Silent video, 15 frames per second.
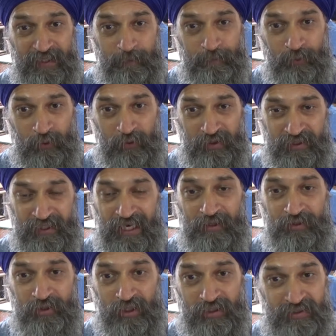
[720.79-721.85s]
the poor and the
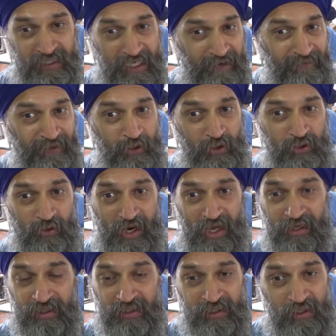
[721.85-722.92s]
downtrodden. So every Gurdwara